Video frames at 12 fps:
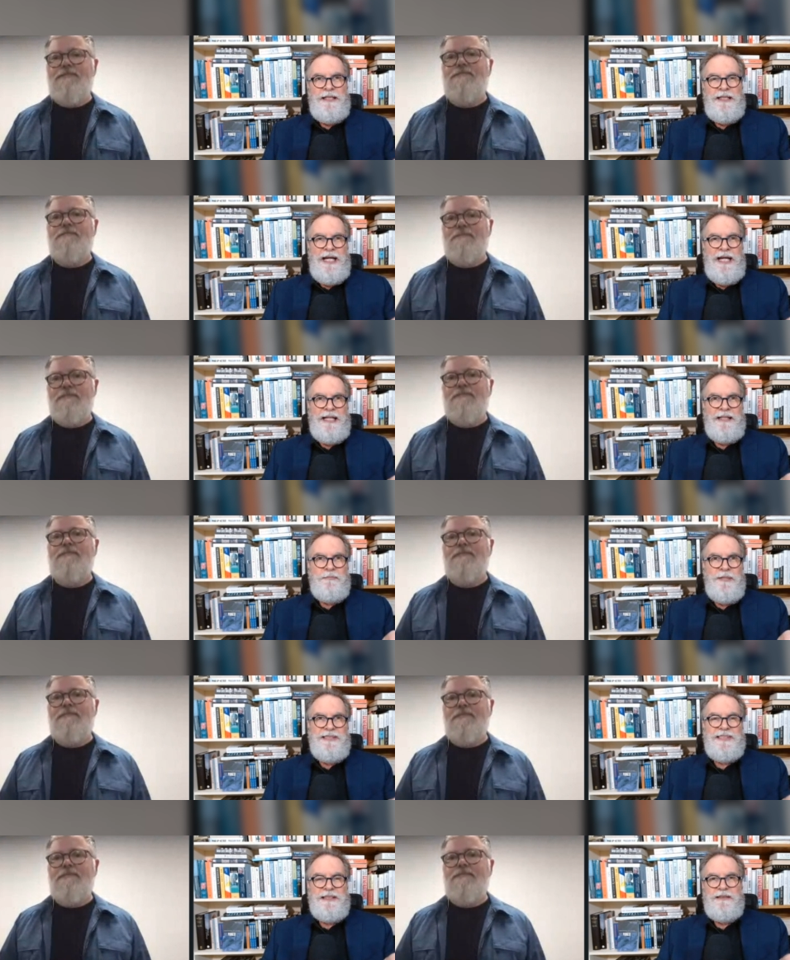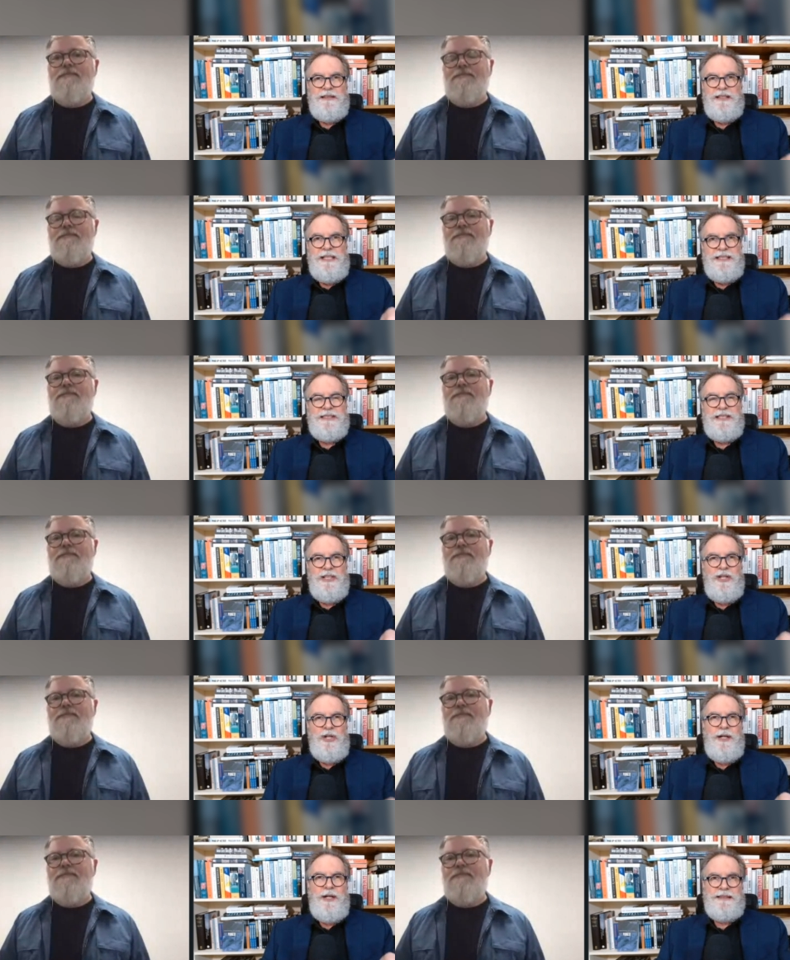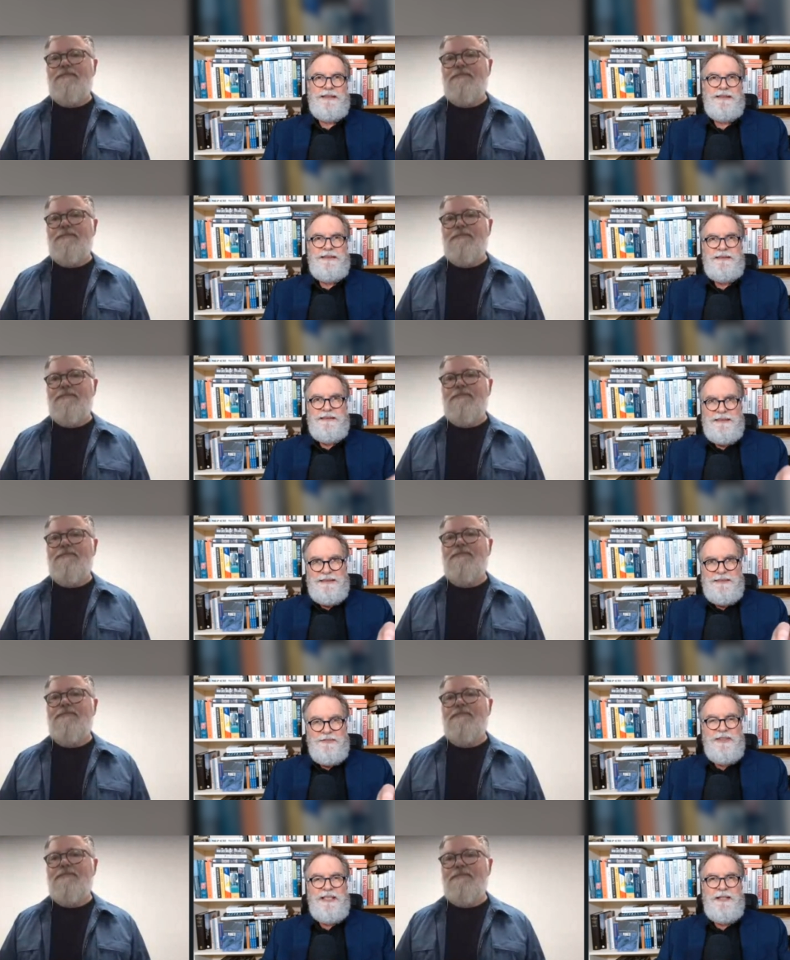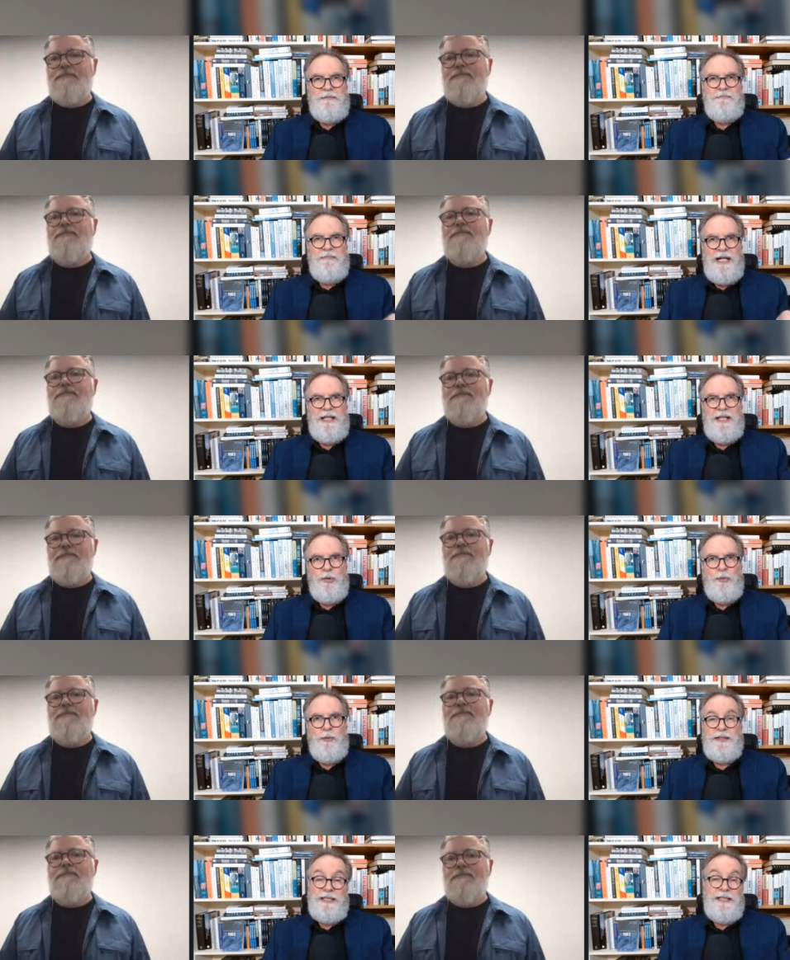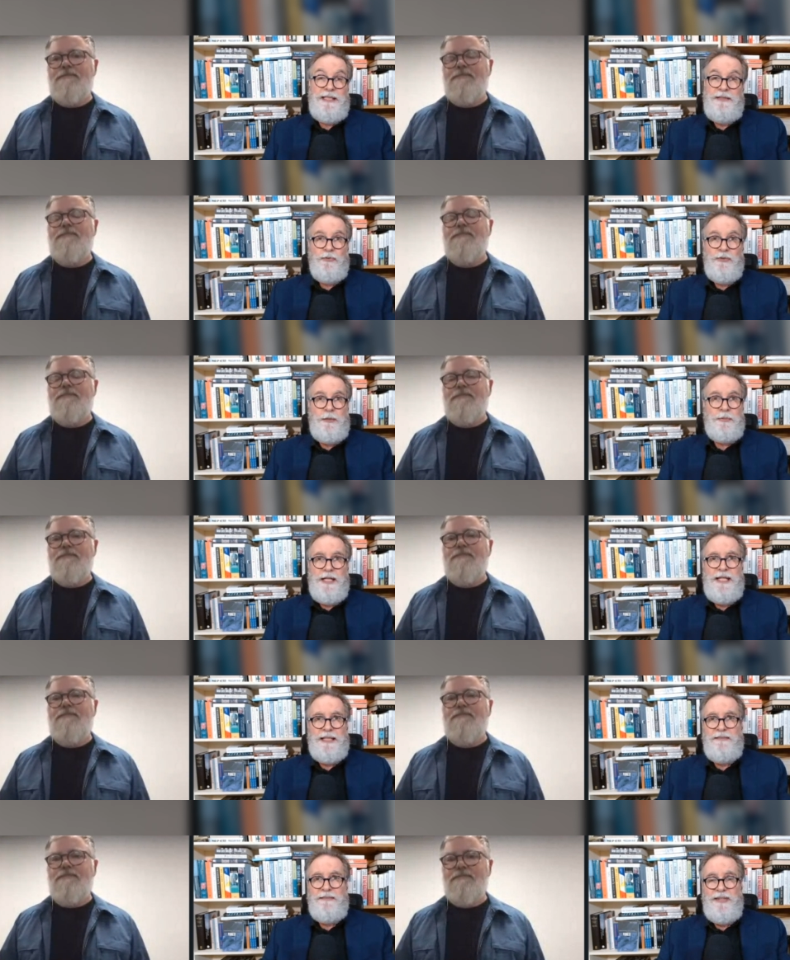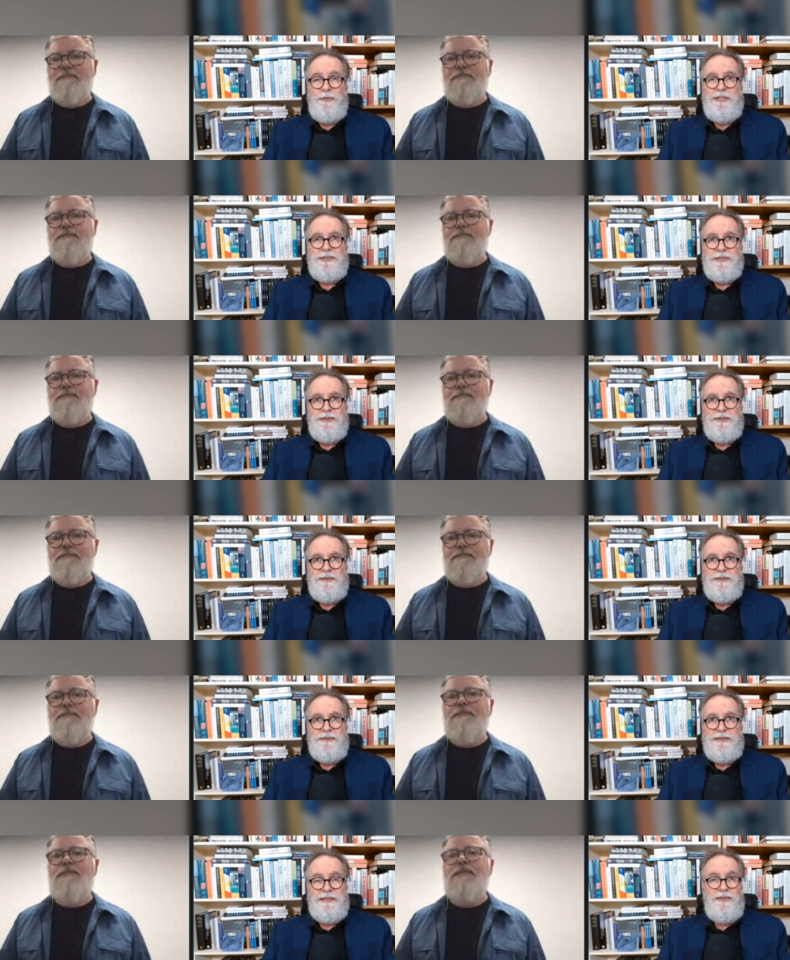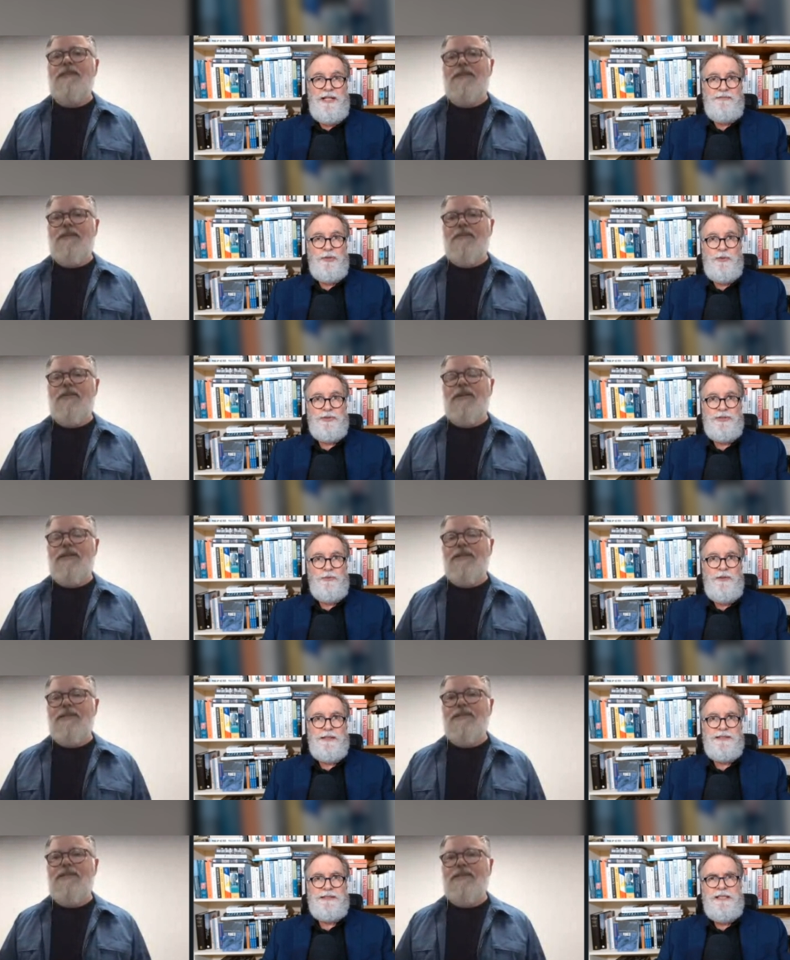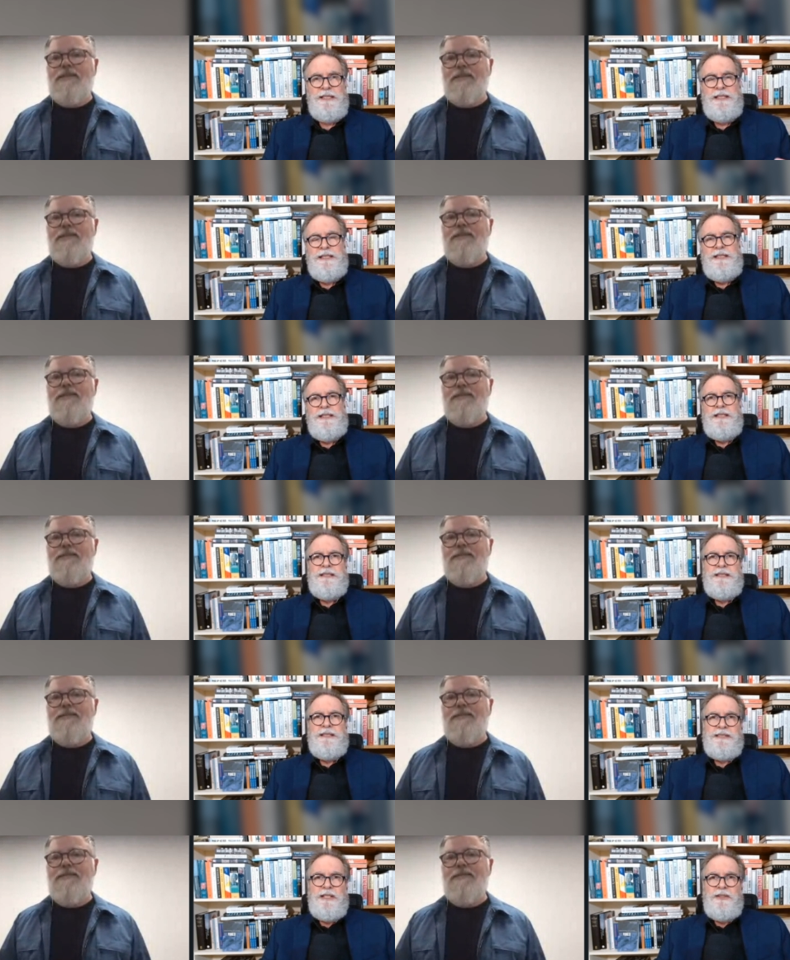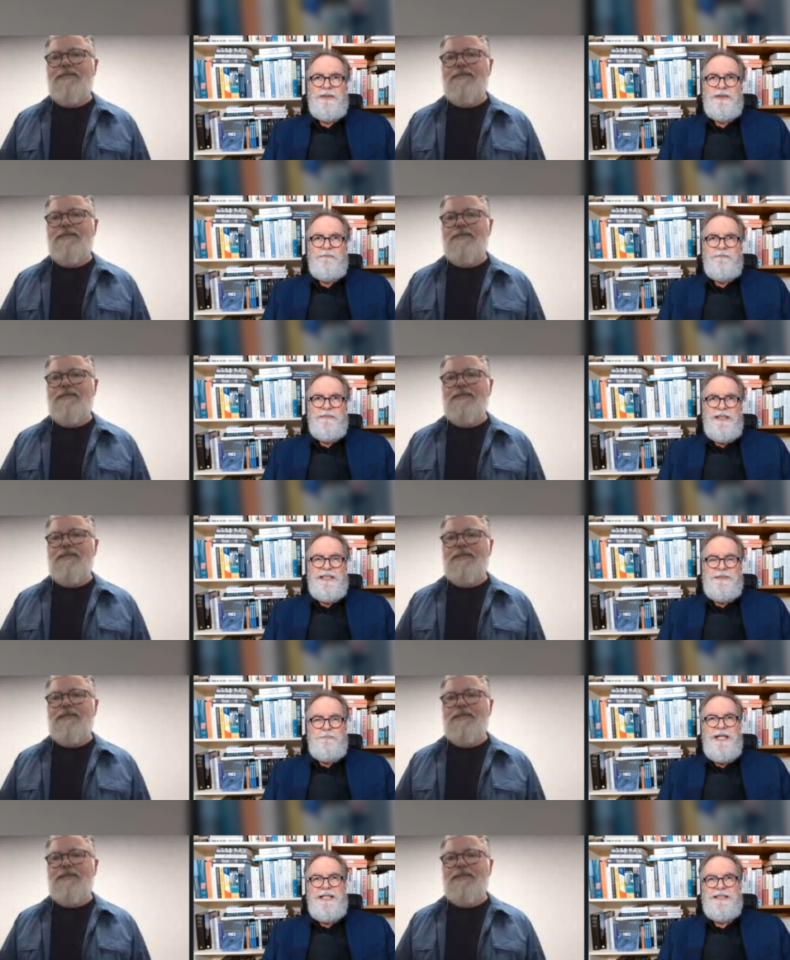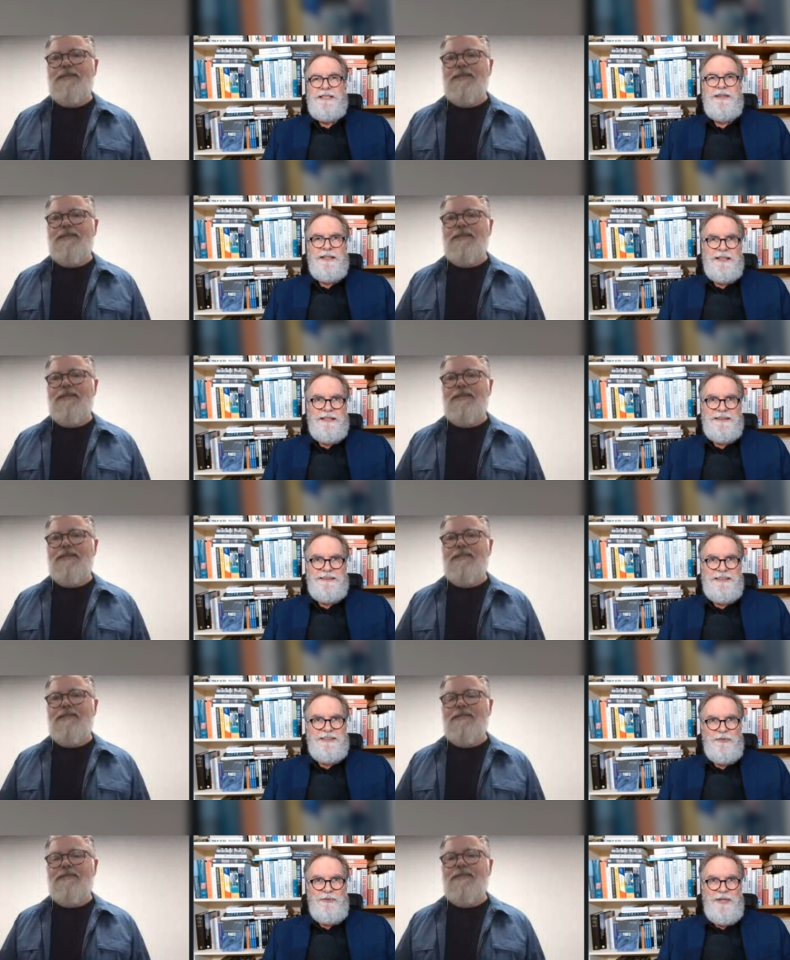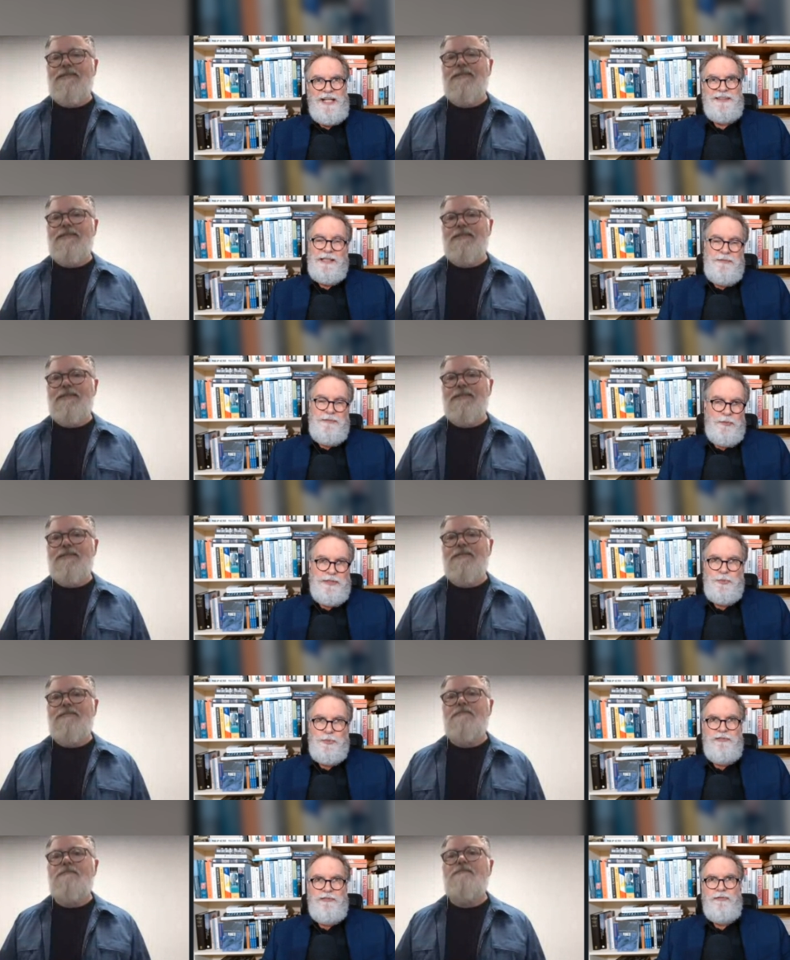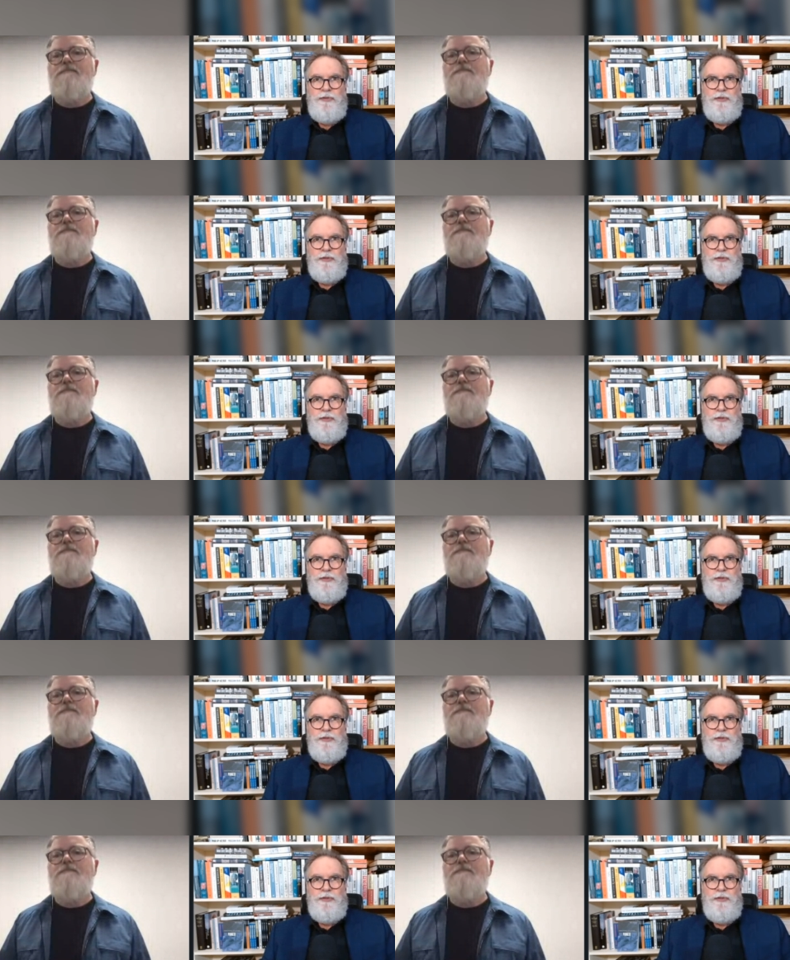Speaker 1: And it means that leaders can go away and really mull over what they can even replay it if they wish to. You don't have to watch it once. So it's better than a digital roundtable, which we've often